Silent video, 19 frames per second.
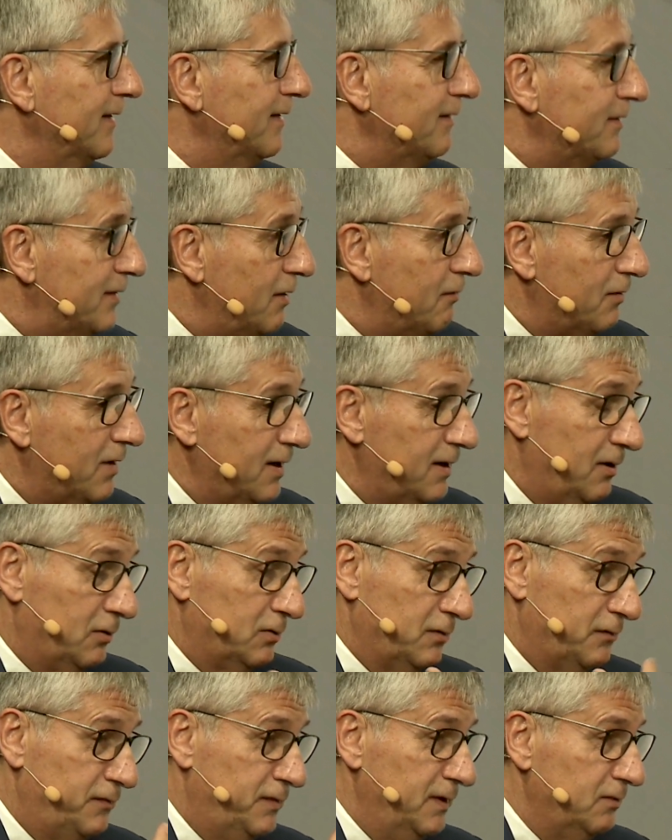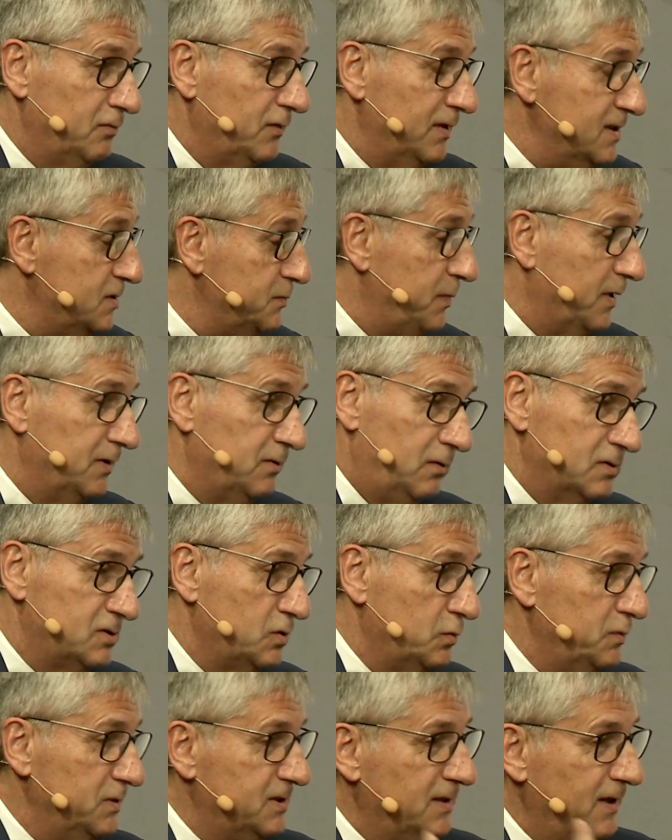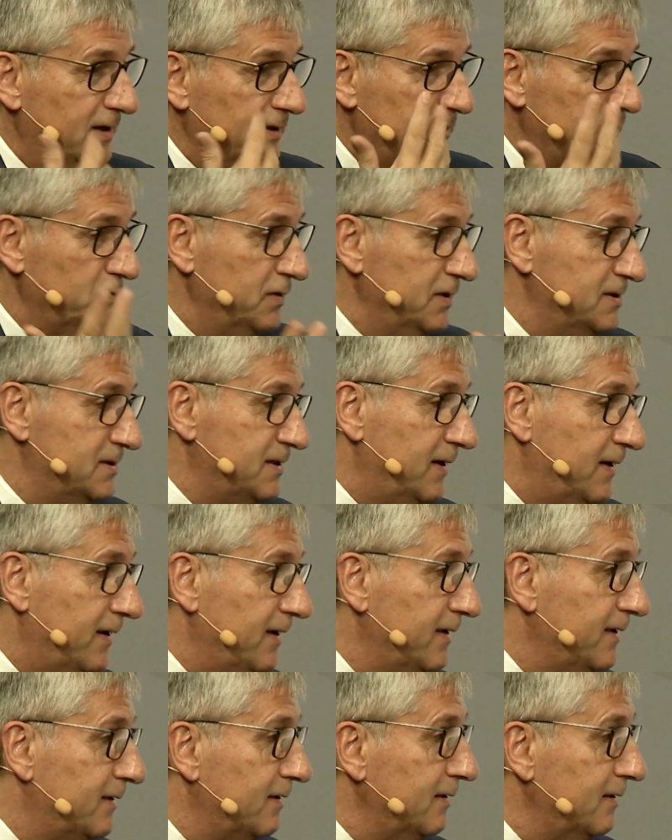There are a lot of interest, but also with countries like